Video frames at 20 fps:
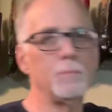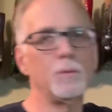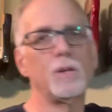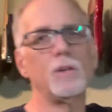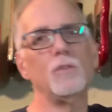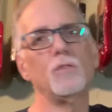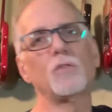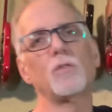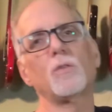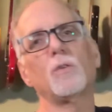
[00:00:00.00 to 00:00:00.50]

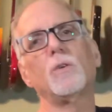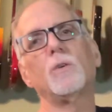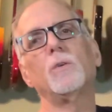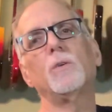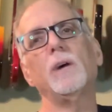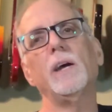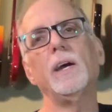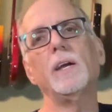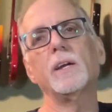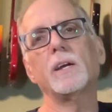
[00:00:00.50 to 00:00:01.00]

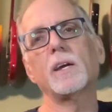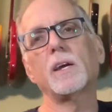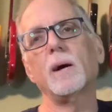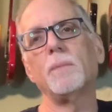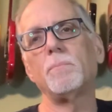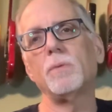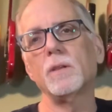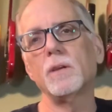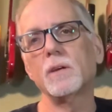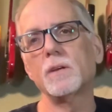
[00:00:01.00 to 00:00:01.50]
control and a
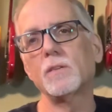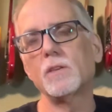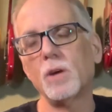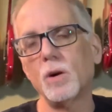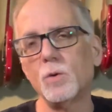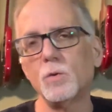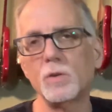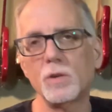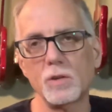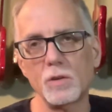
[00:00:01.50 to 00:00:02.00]
couple of
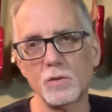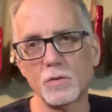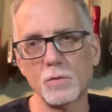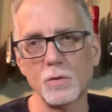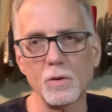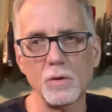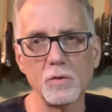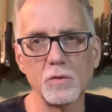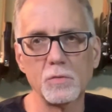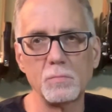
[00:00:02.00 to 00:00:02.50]
tone
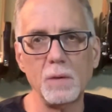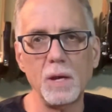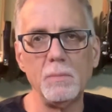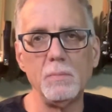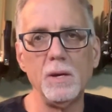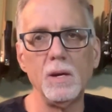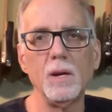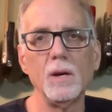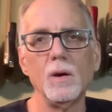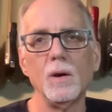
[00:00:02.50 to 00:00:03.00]
controls,
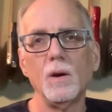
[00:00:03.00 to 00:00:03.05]
maybe